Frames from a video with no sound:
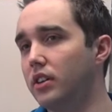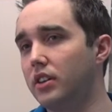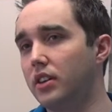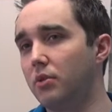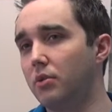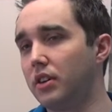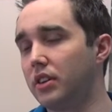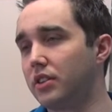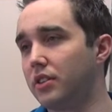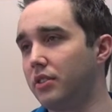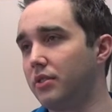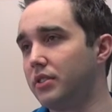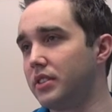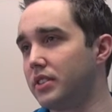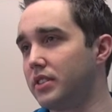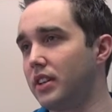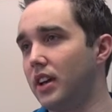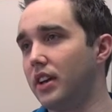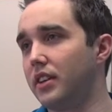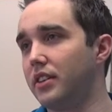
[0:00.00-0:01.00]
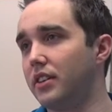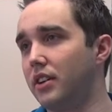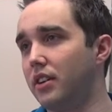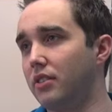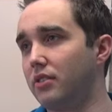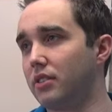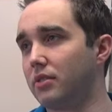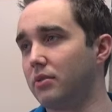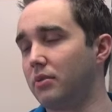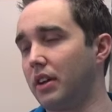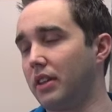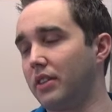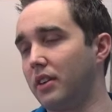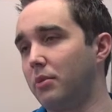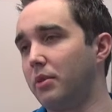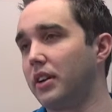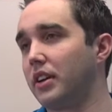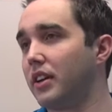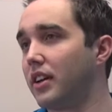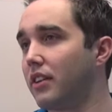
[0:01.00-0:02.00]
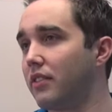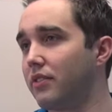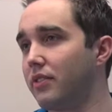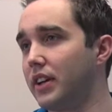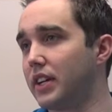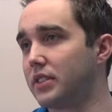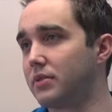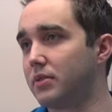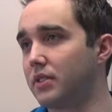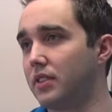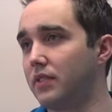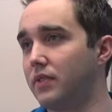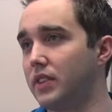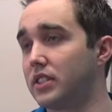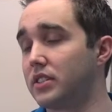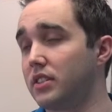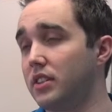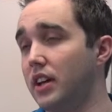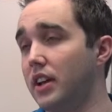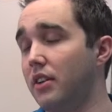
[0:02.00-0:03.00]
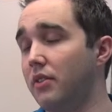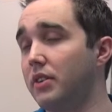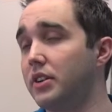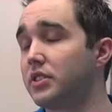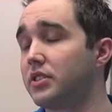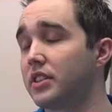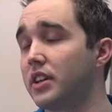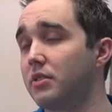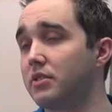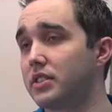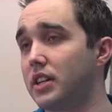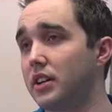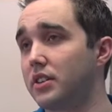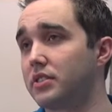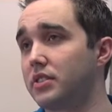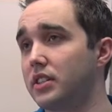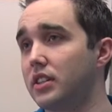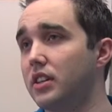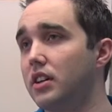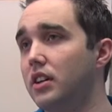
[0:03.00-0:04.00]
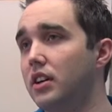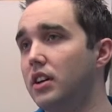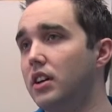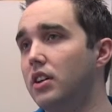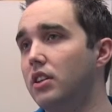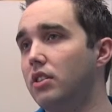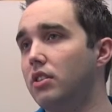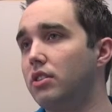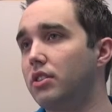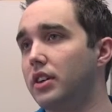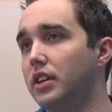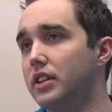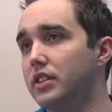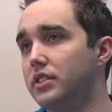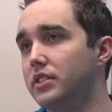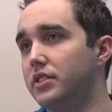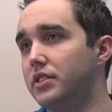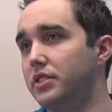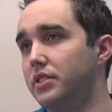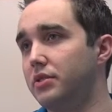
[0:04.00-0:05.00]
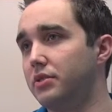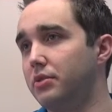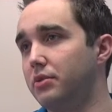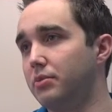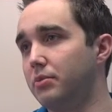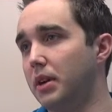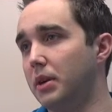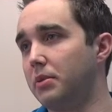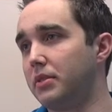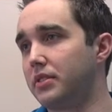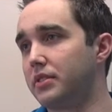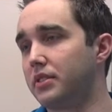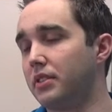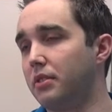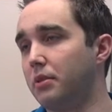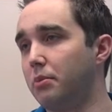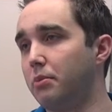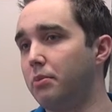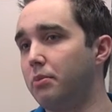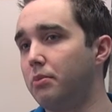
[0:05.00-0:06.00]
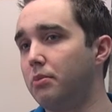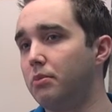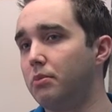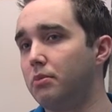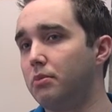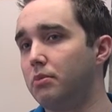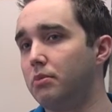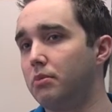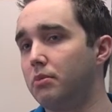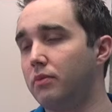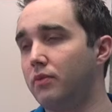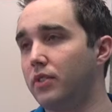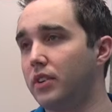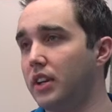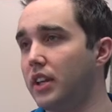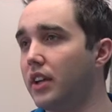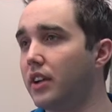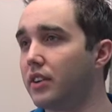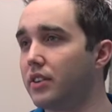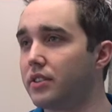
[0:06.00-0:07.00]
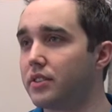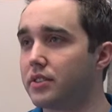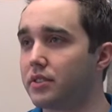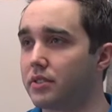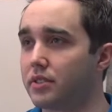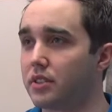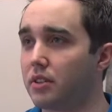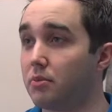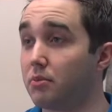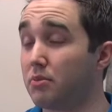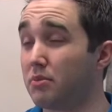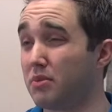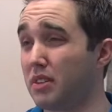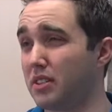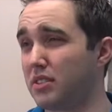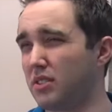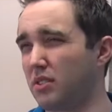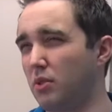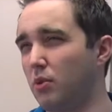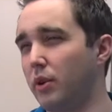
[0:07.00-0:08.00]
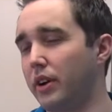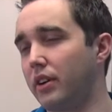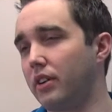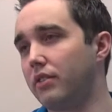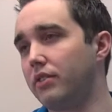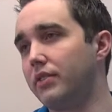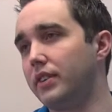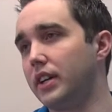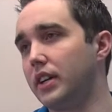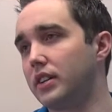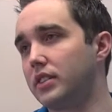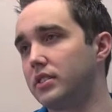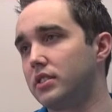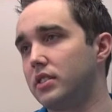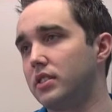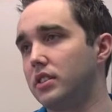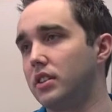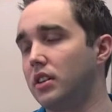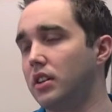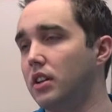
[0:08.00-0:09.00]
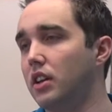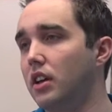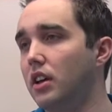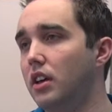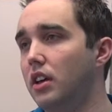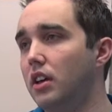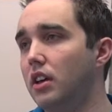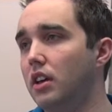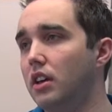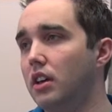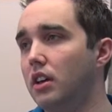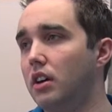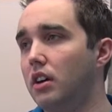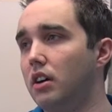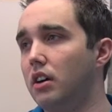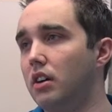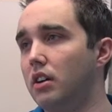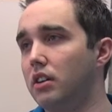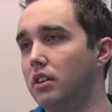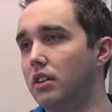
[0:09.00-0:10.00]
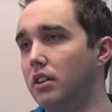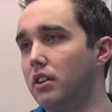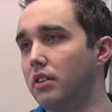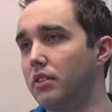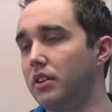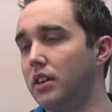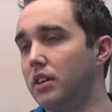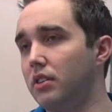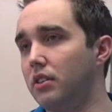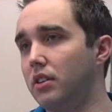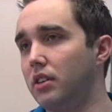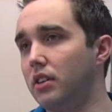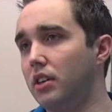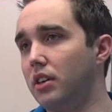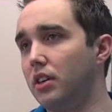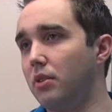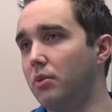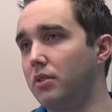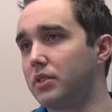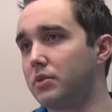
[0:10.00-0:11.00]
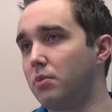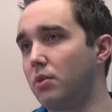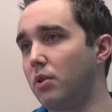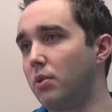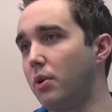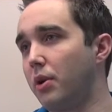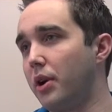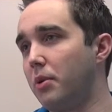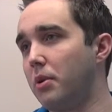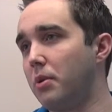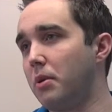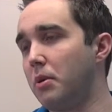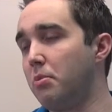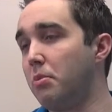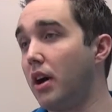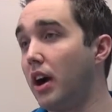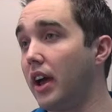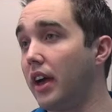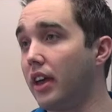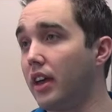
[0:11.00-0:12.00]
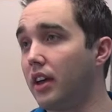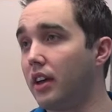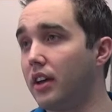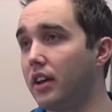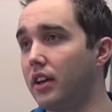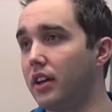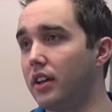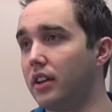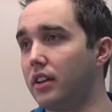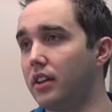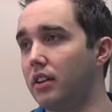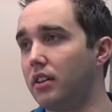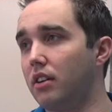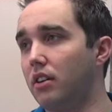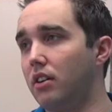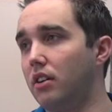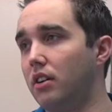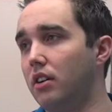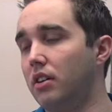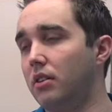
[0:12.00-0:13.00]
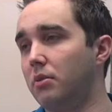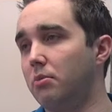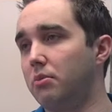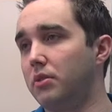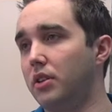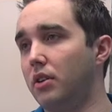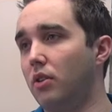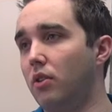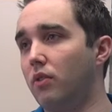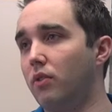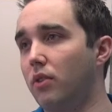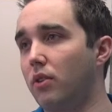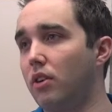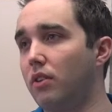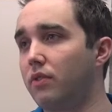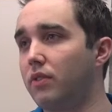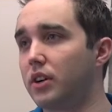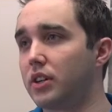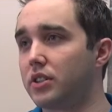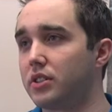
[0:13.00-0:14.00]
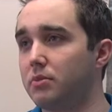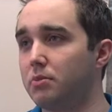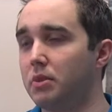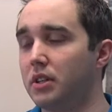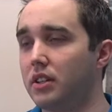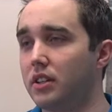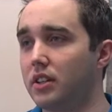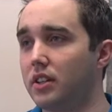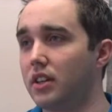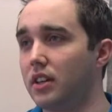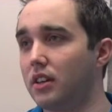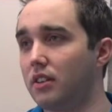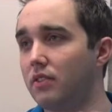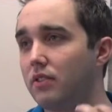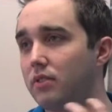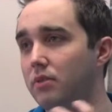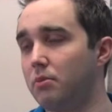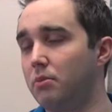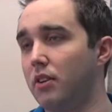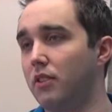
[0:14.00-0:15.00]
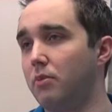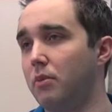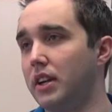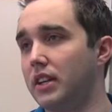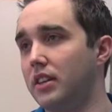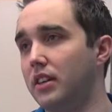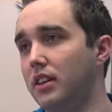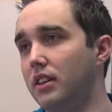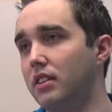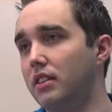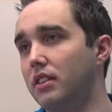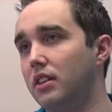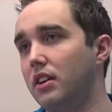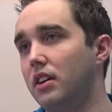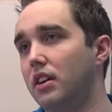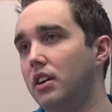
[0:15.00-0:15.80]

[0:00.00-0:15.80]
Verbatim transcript: He went through and said, you know, I think we can get it fixed with Invisalign. Originally, I was actually looking to do maybe some veneers or something that's a quicker fix, and then, you know, he was more worried about my bite and the overall functionality of my teeth,